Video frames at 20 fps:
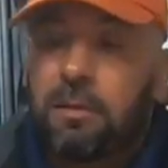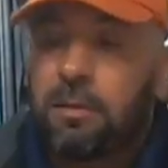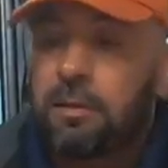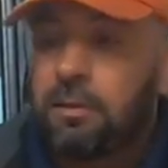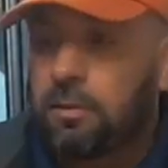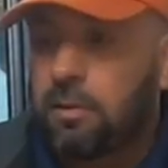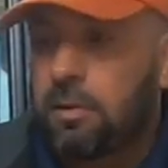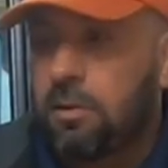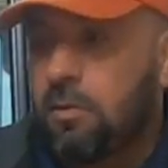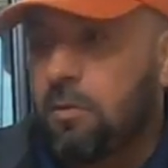
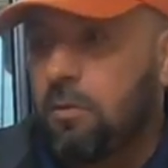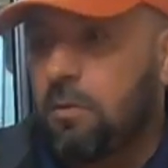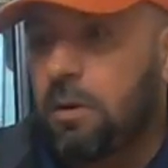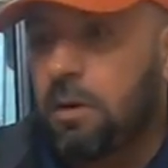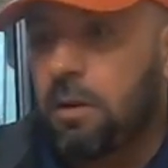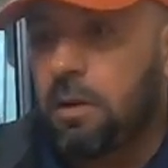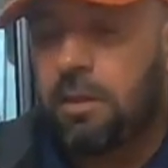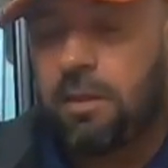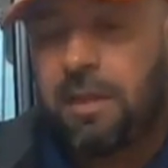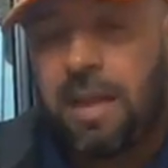
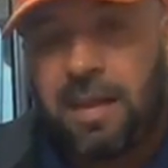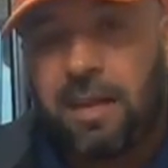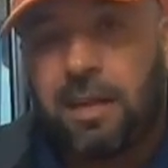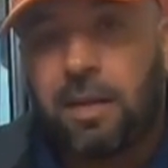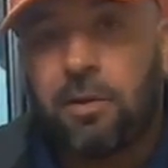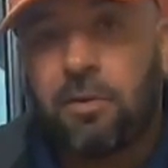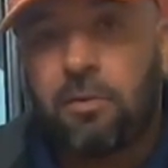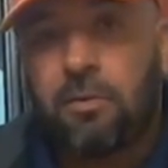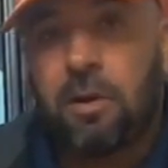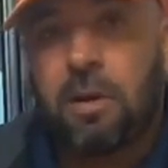So thank
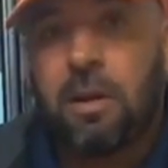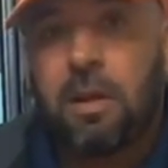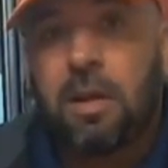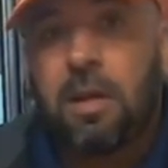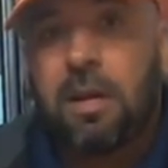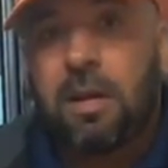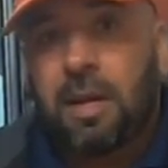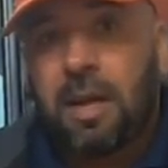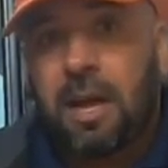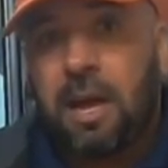you
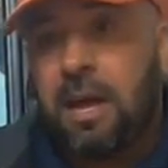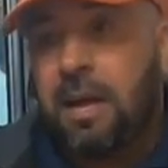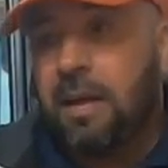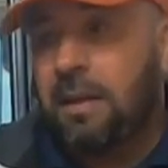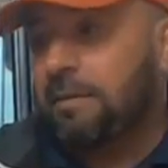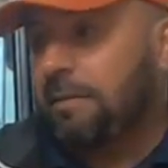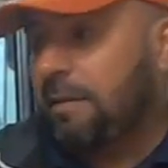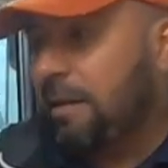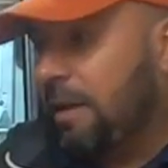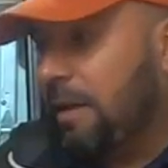
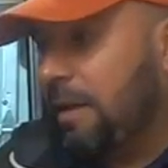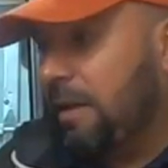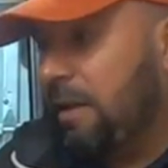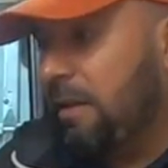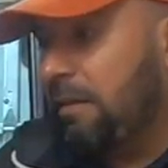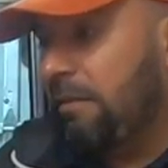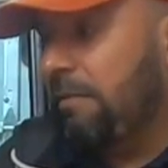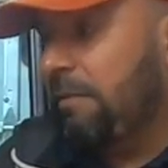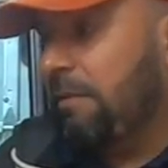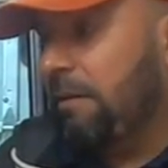guys,
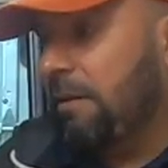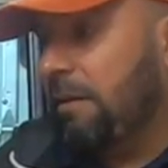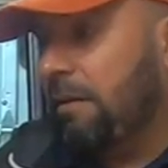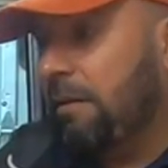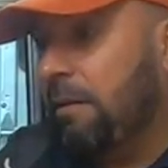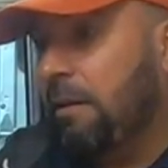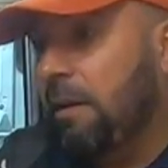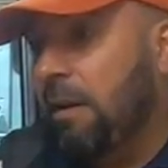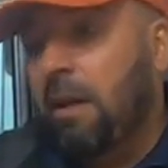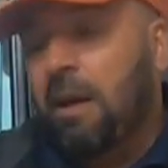and
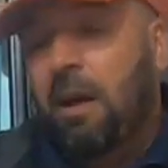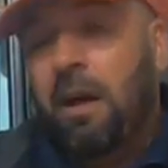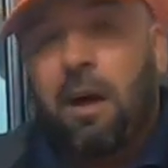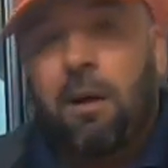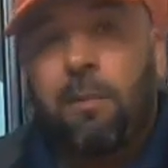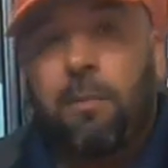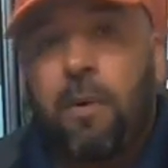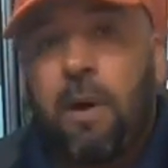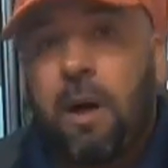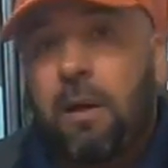
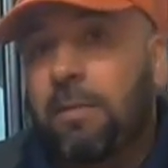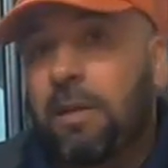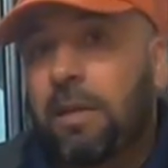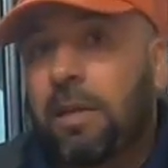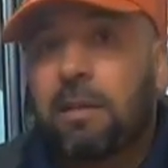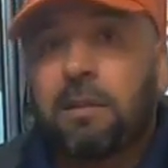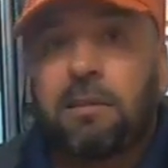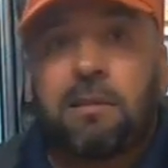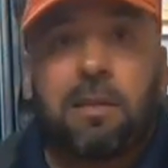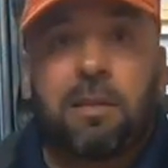I'll probably
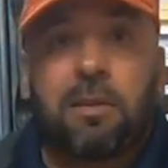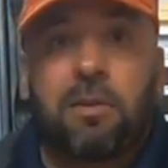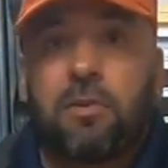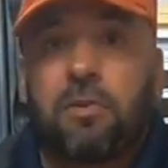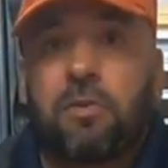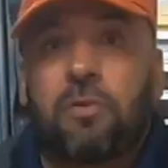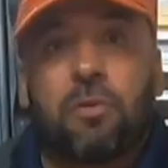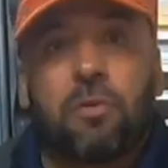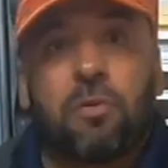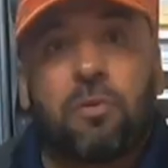
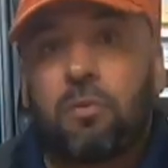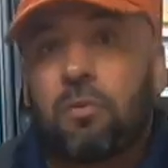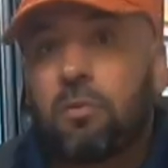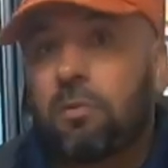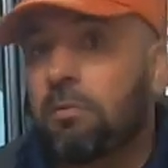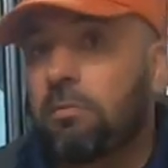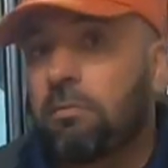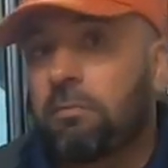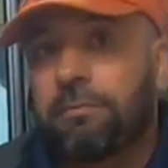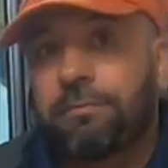continue to
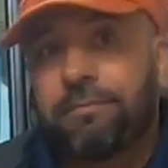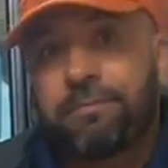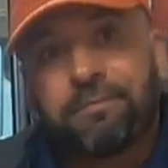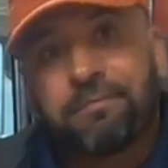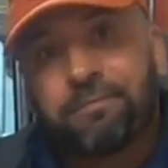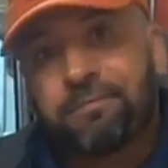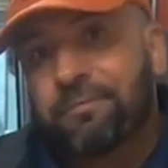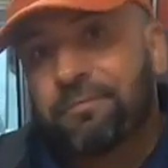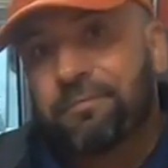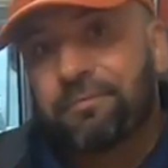
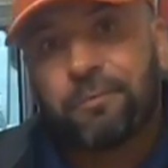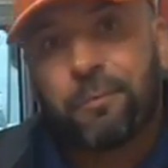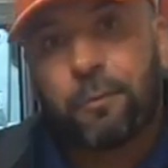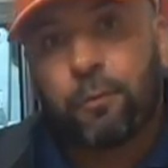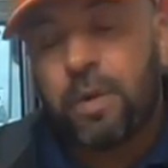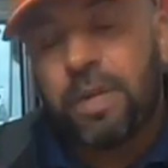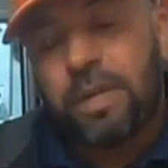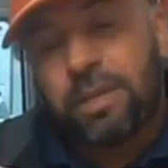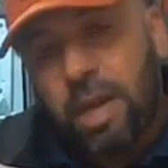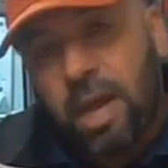
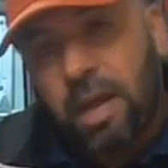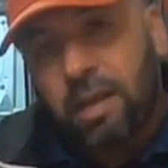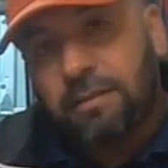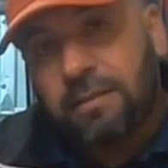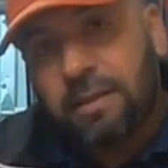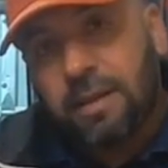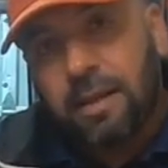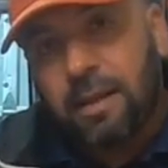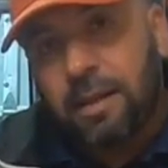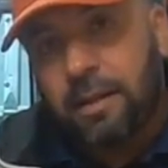reach out
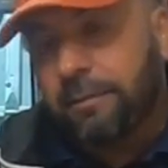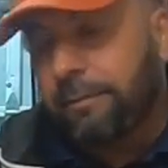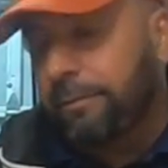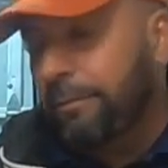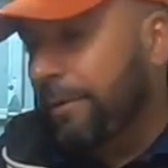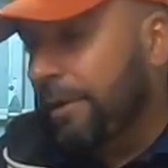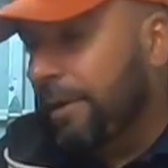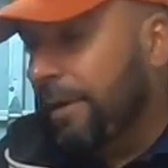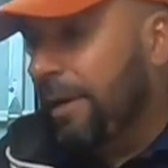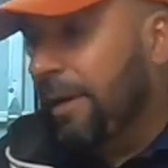to
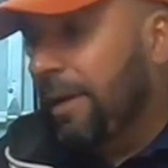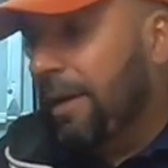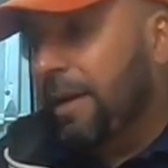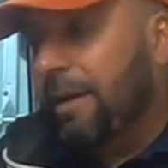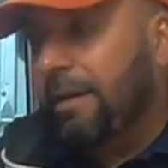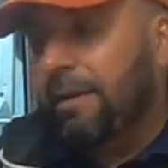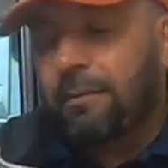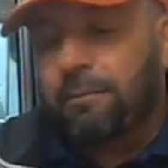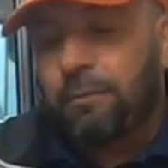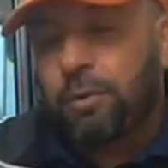him,
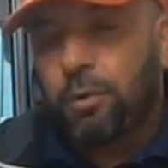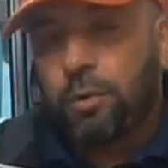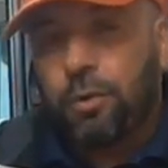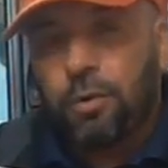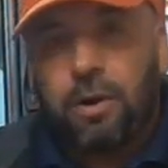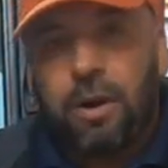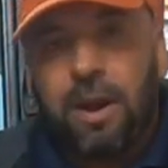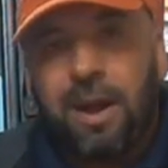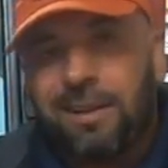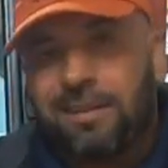and I'm
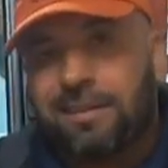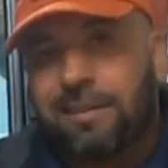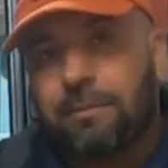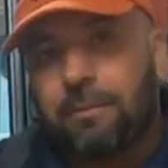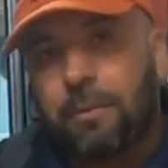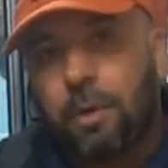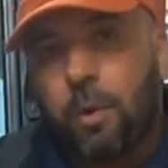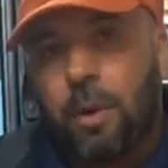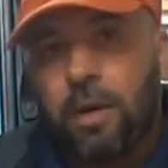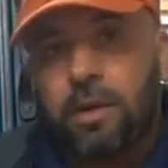sure ask
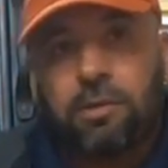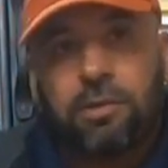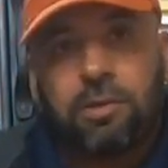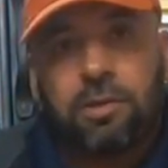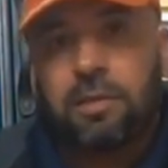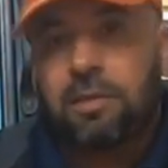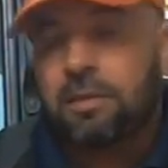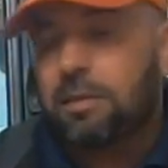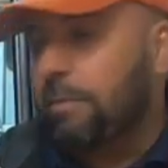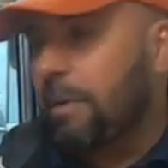him
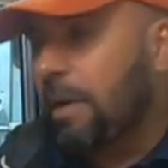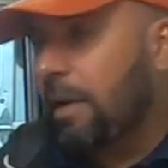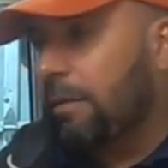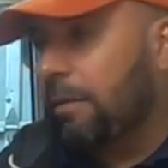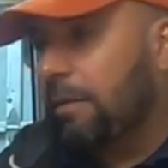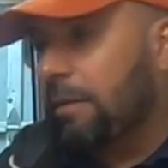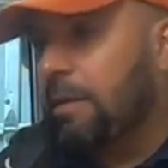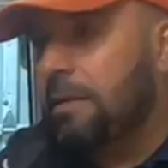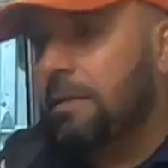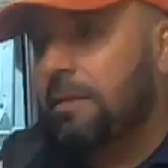questions
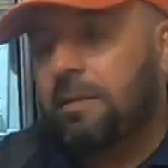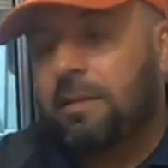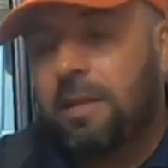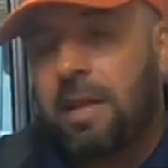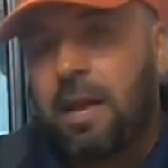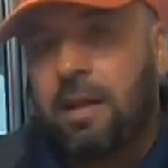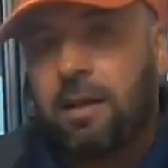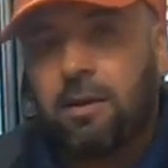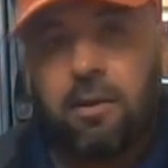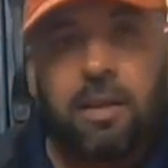about this,
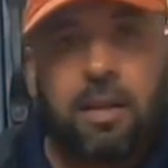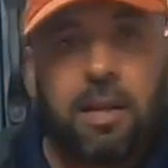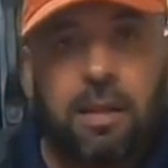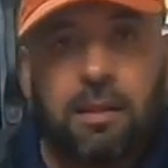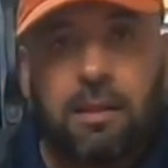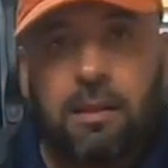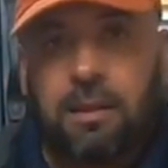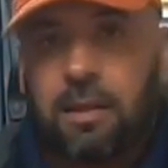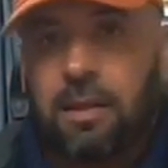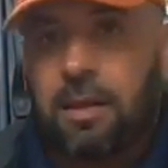that, and the
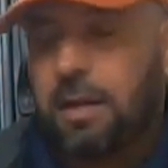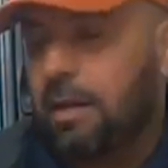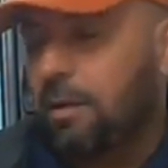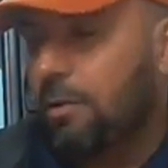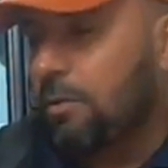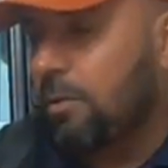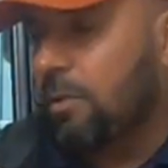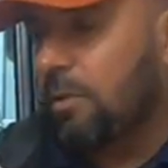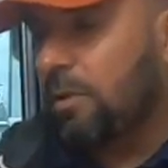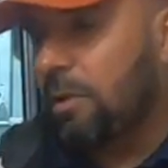other thing,
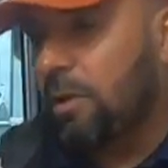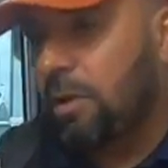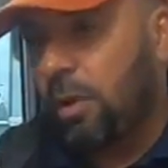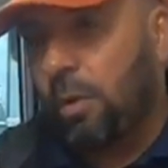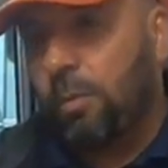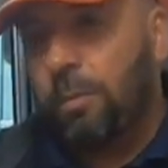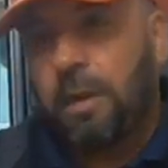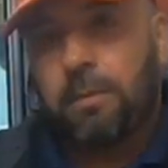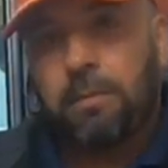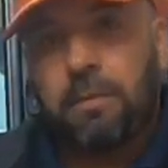or
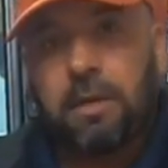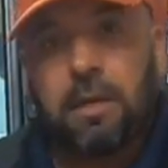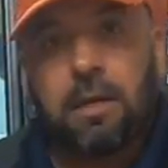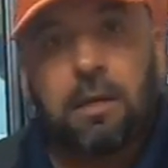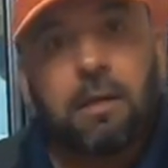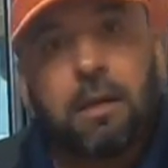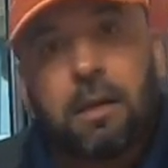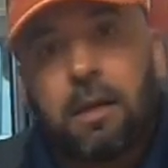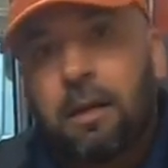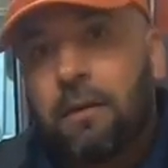maybe
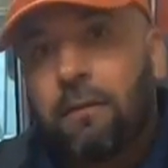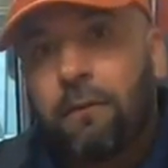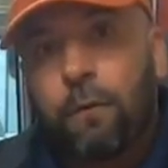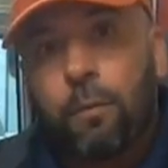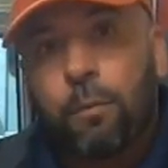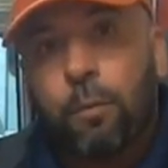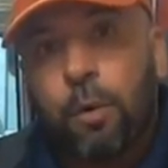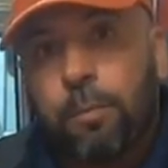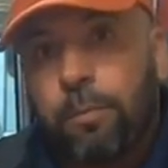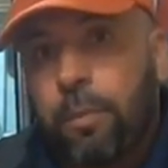a
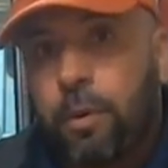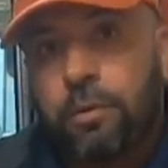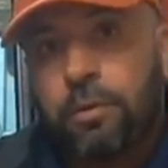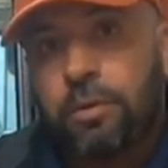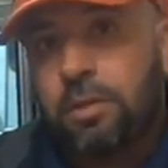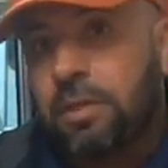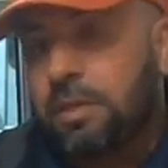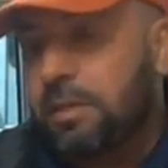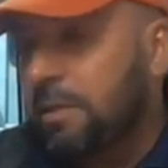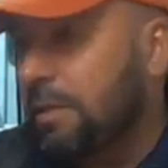few more
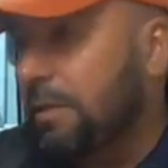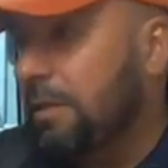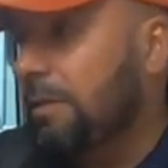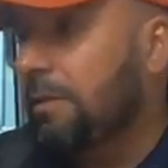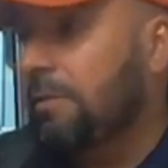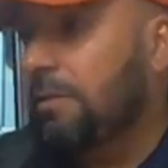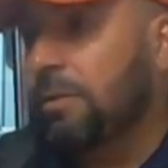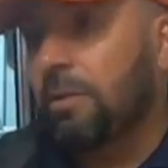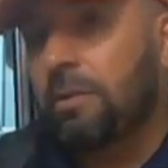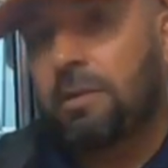
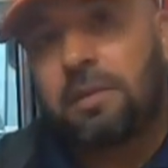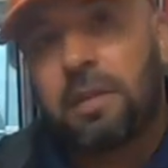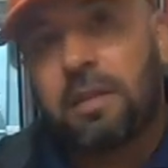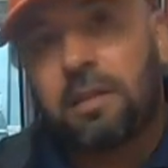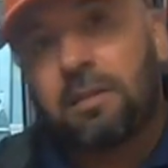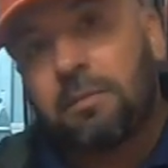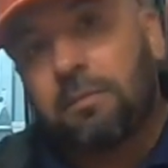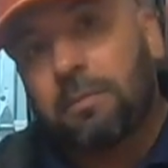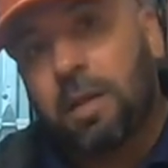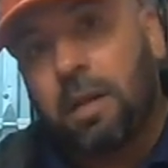purchases, or
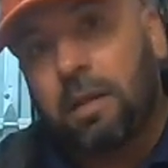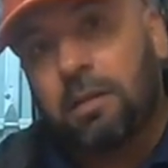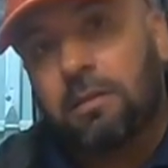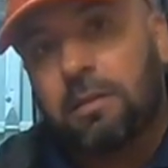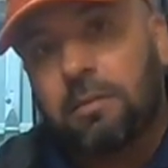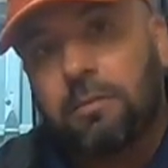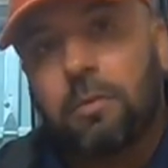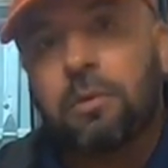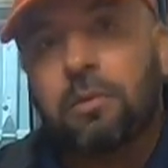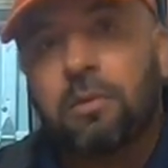send some
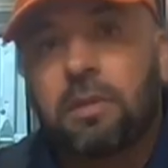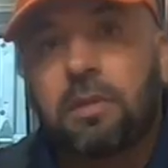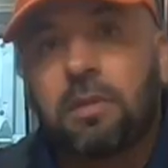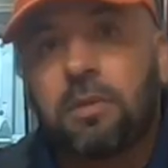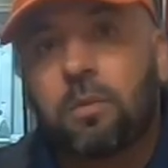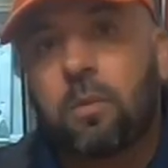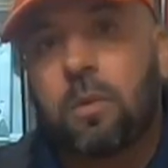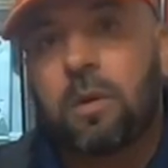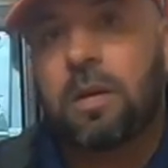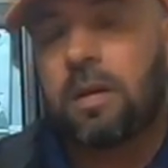customers
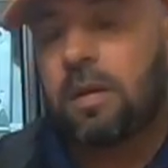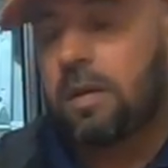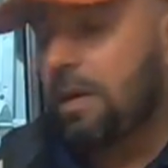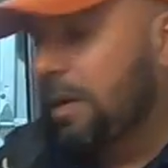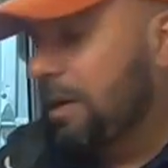his way.